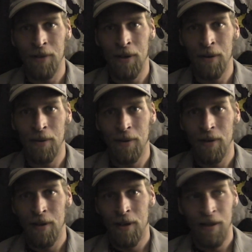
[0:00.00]
You know,
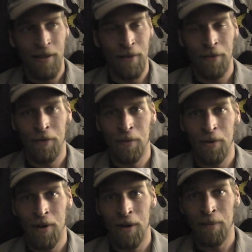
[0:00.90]
I suffer from
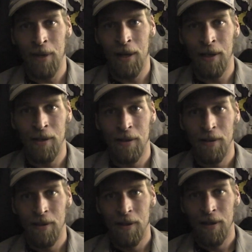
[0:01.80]
chronic pain.
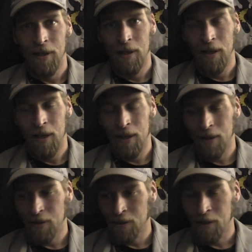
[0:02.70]

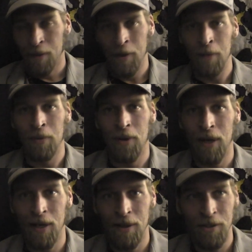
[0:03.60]
Uh, you know, I'm
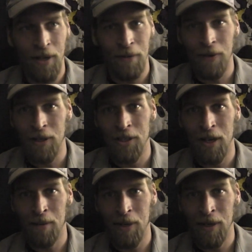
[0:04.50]
unemployed and trying to find a
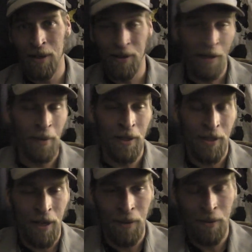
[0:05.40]
job right now. I think I might have
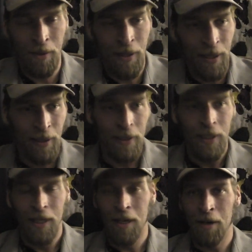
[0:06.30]
just got one, but uh,
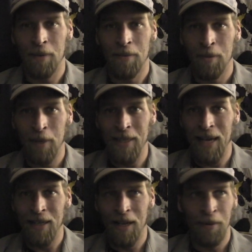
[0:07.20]
you know, my
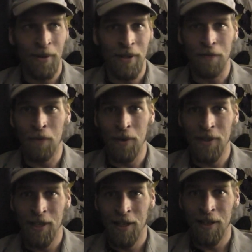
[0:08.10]
dad died when I was like
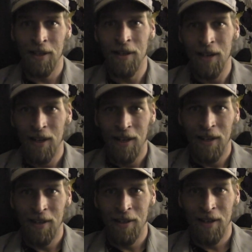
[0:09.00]
fourteen, and
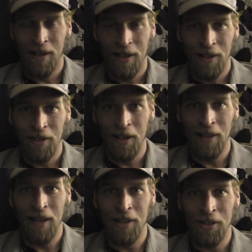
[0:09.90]
and uh, I could have
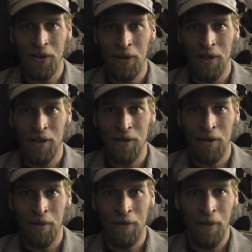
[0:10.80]
let that just totally
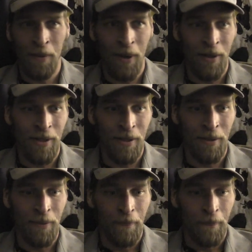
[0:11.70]
destroy me if I wanted to.